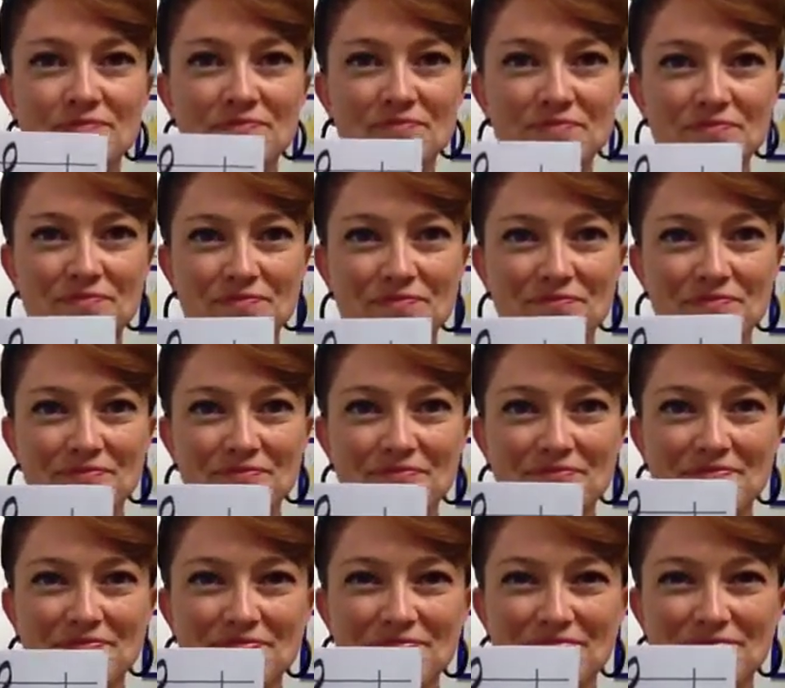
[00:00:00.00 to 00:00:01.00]

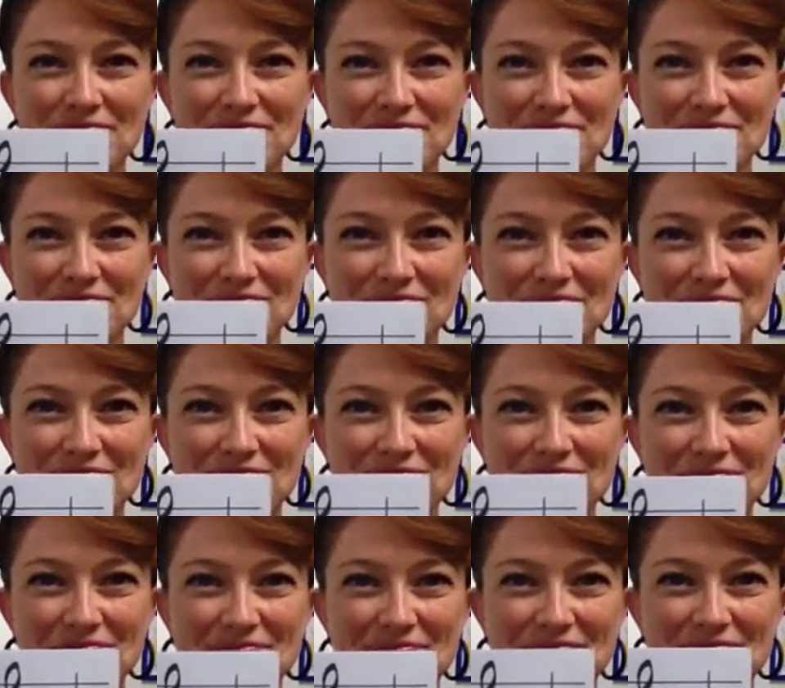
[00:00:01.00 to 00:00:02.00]

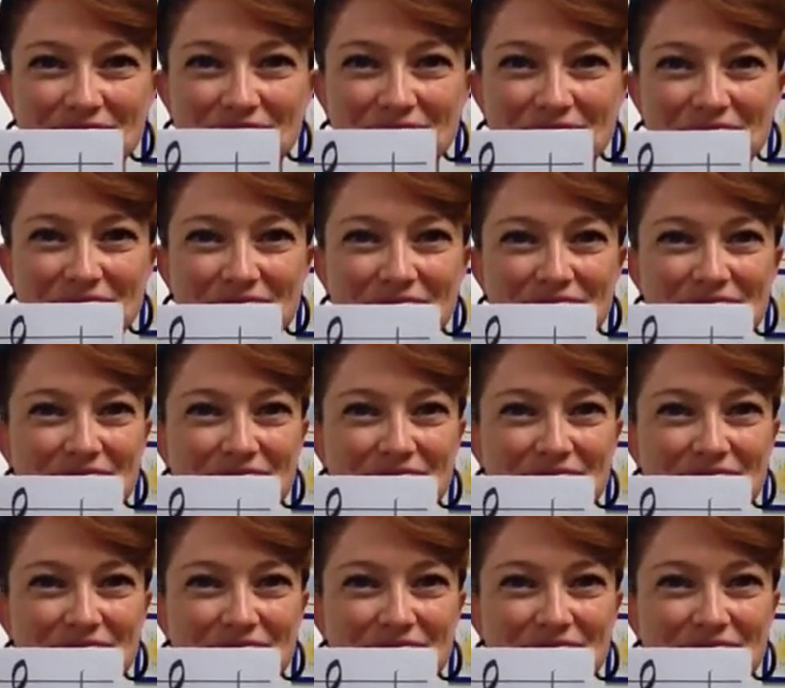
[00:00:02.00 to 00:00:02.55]
(no one is talking)